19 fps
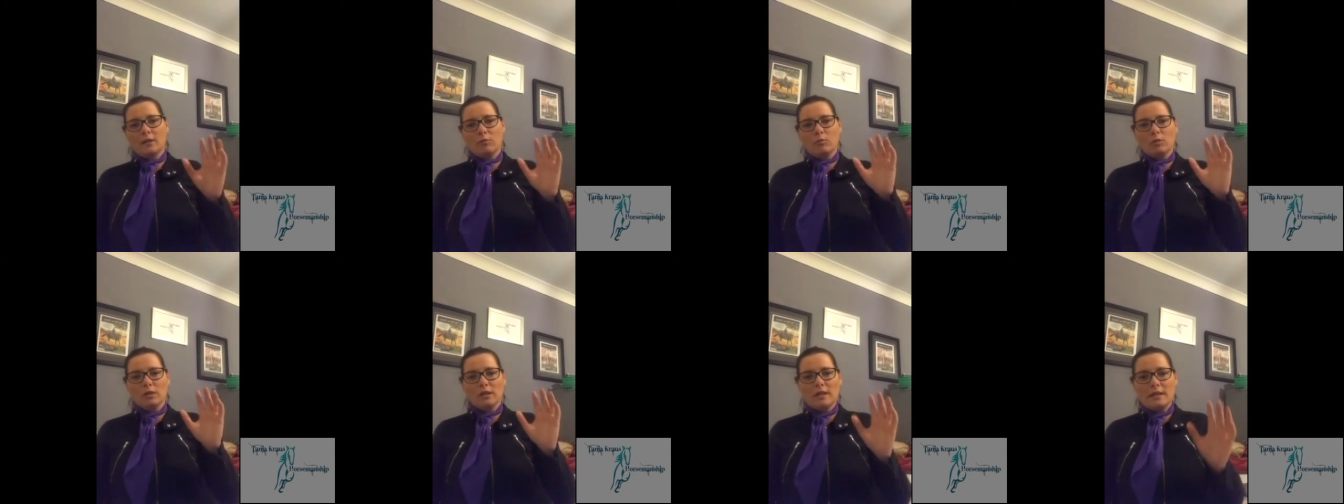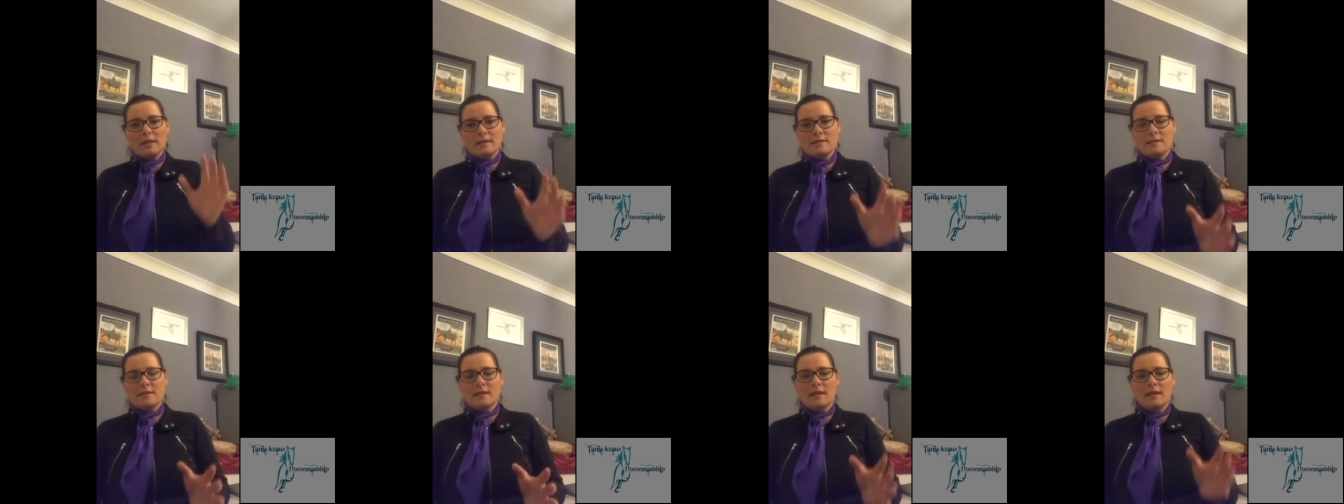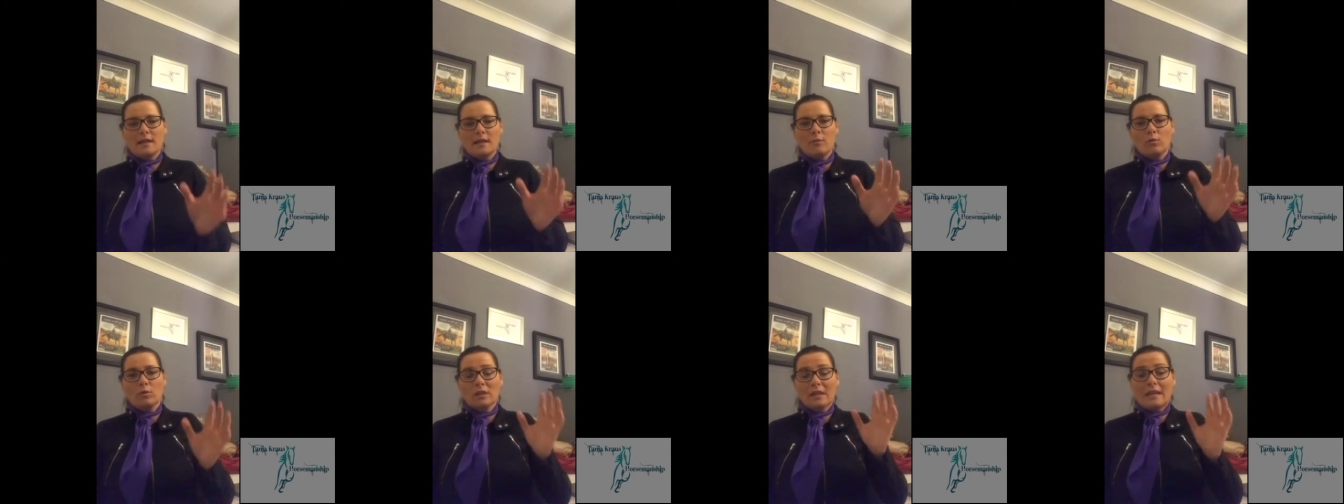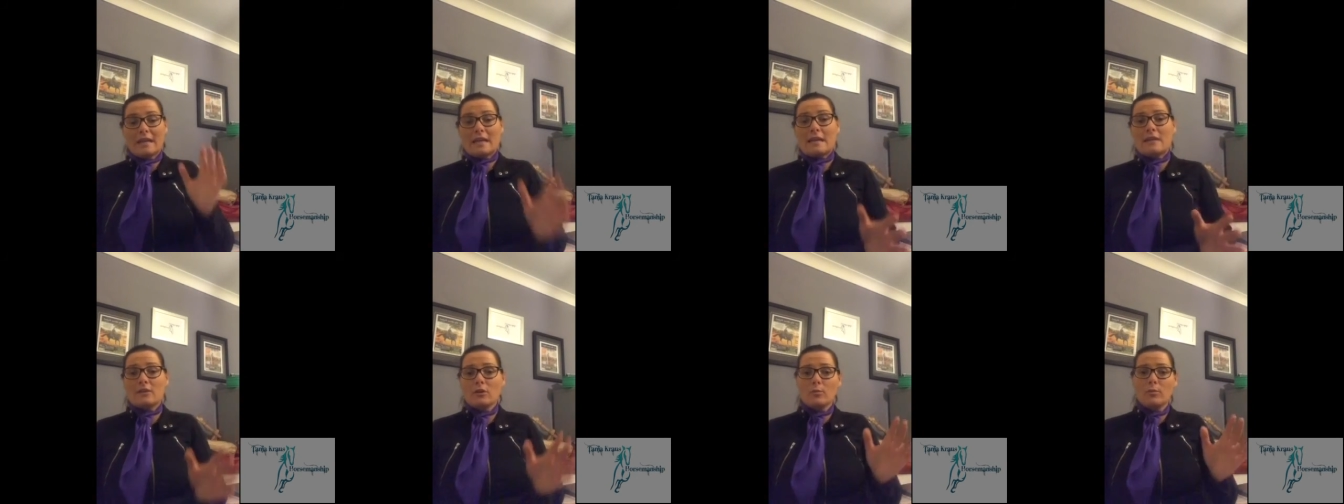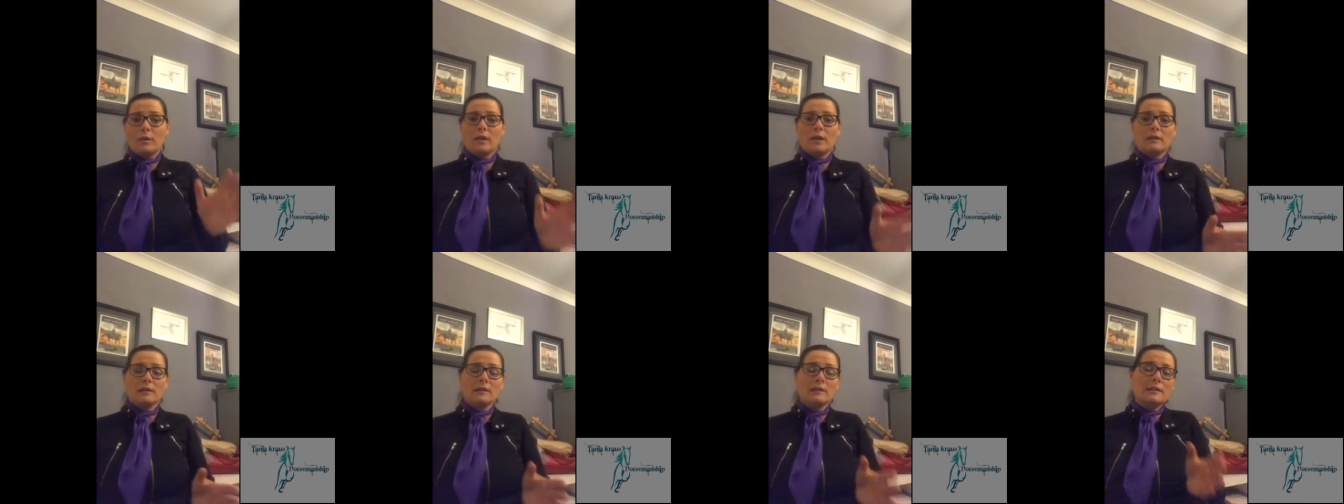It will either
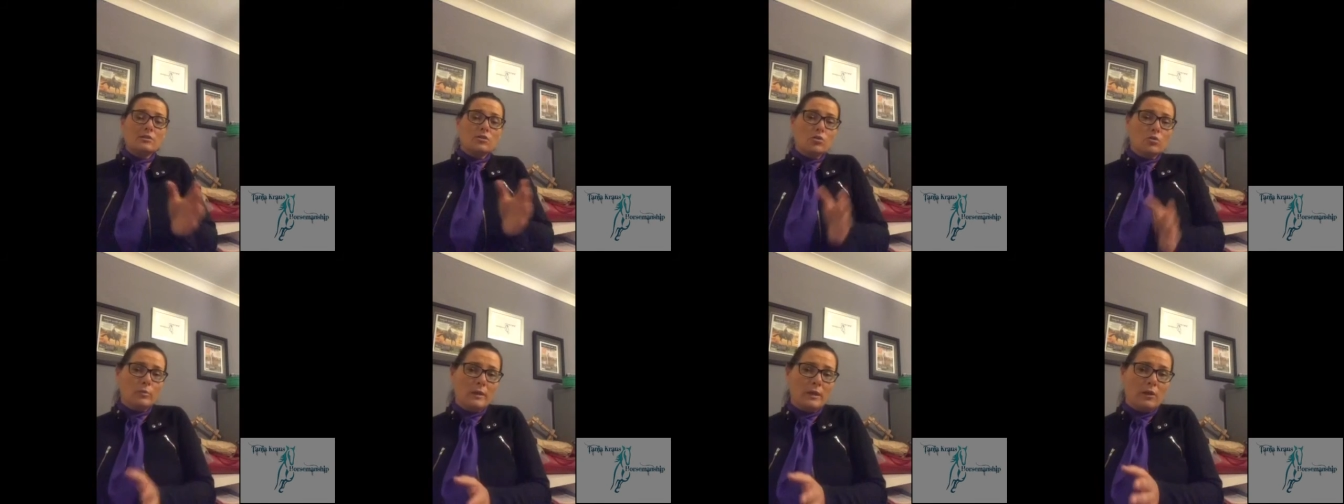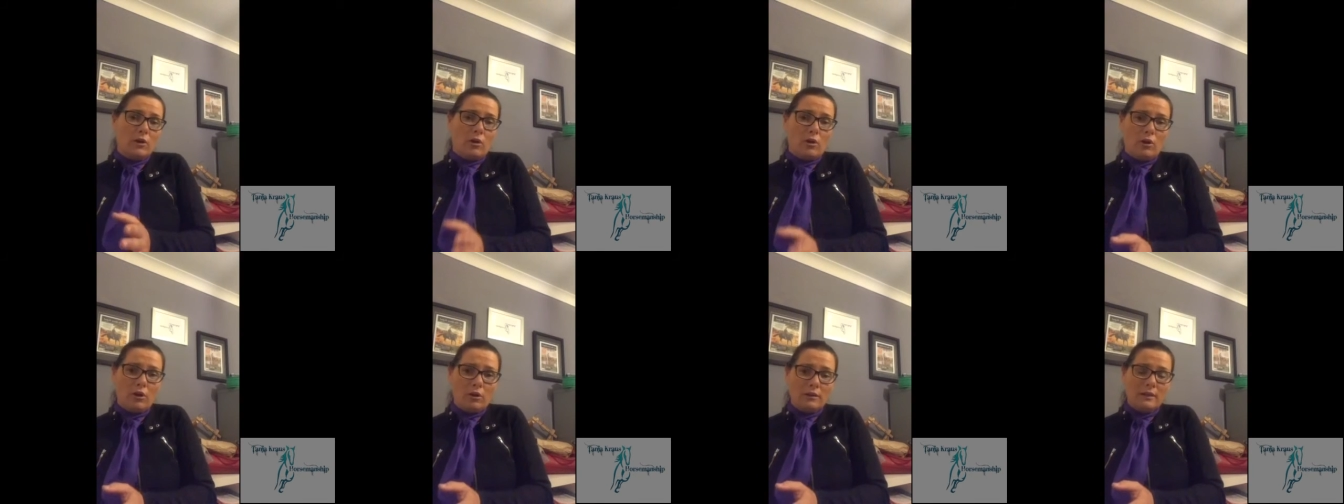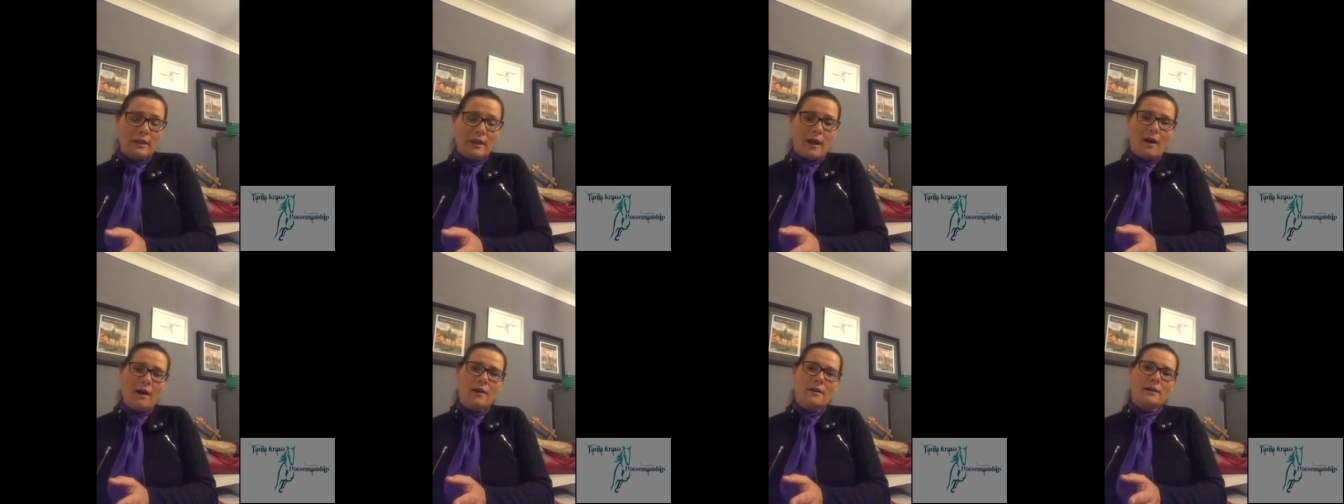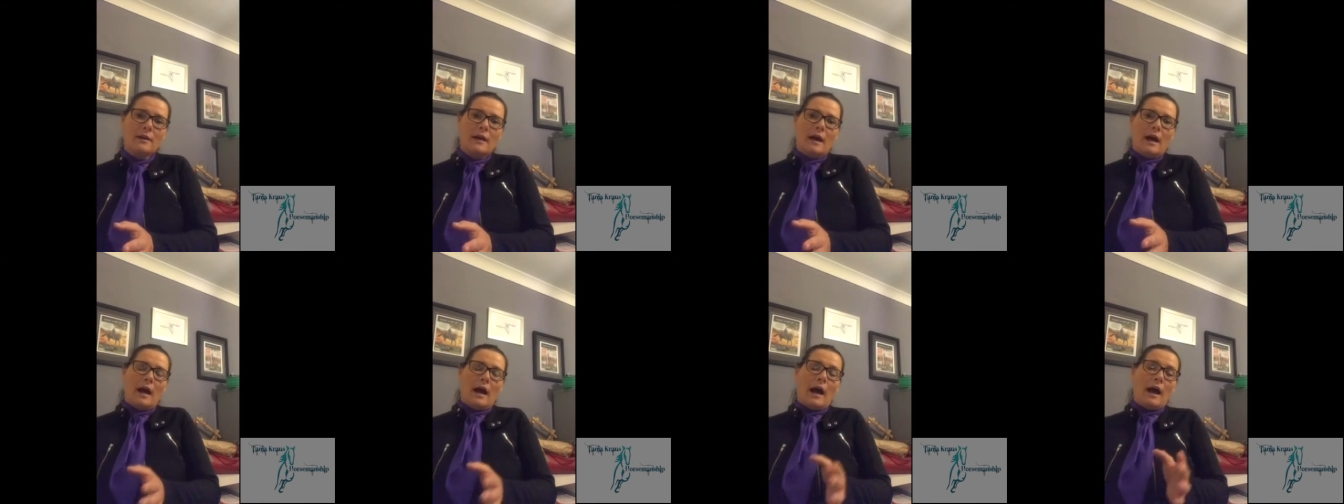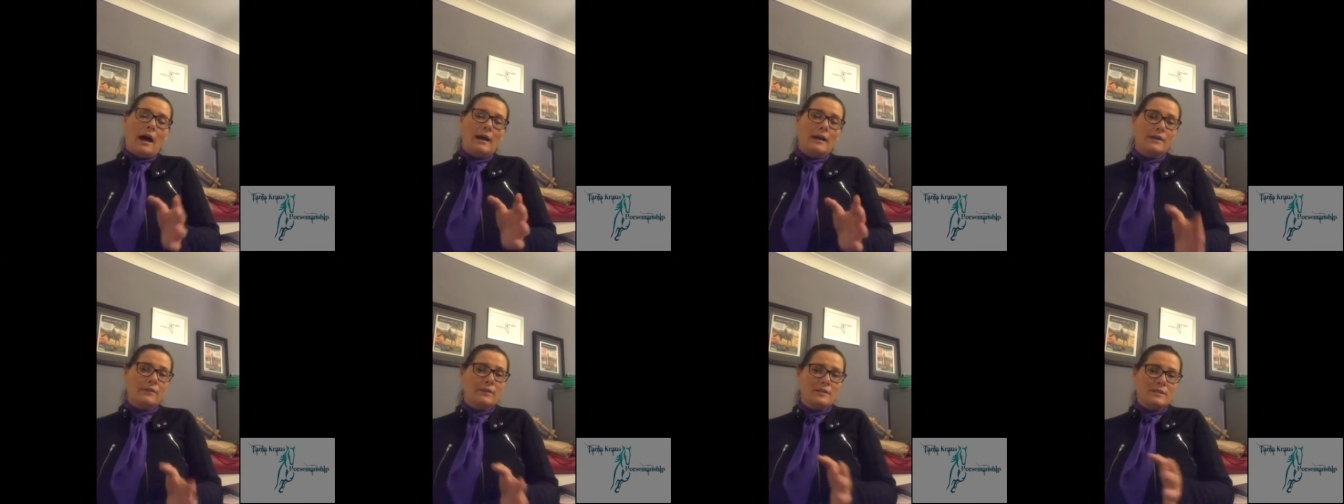be a little bit earlier
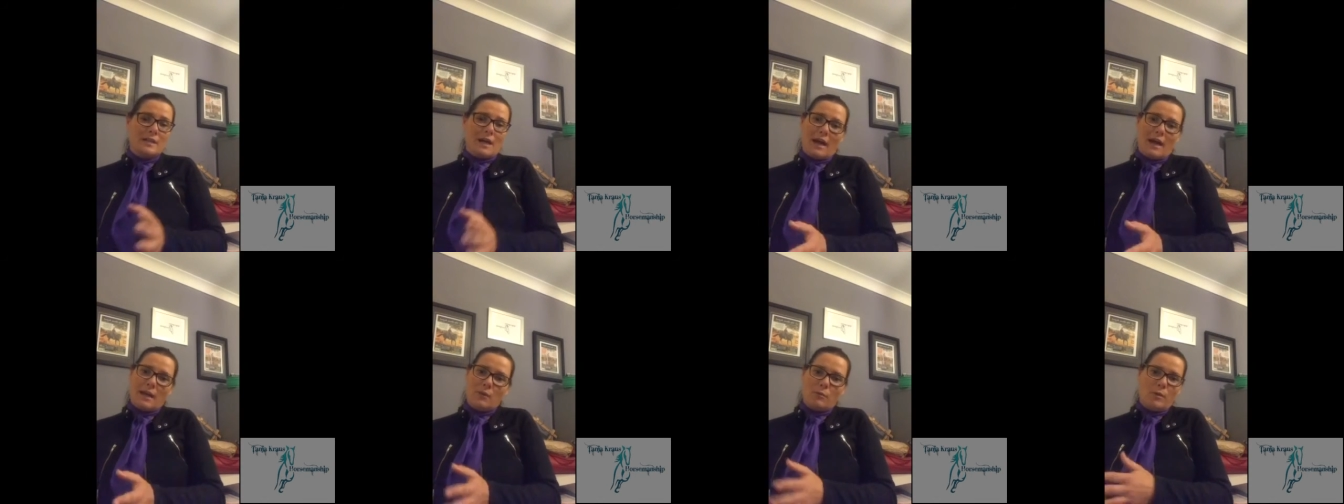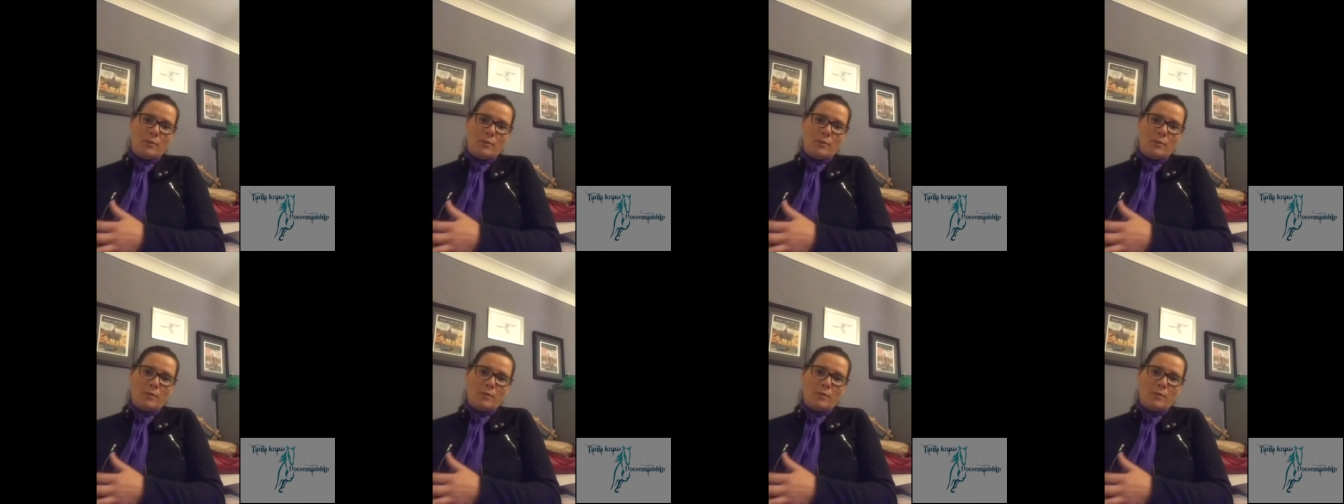in the day.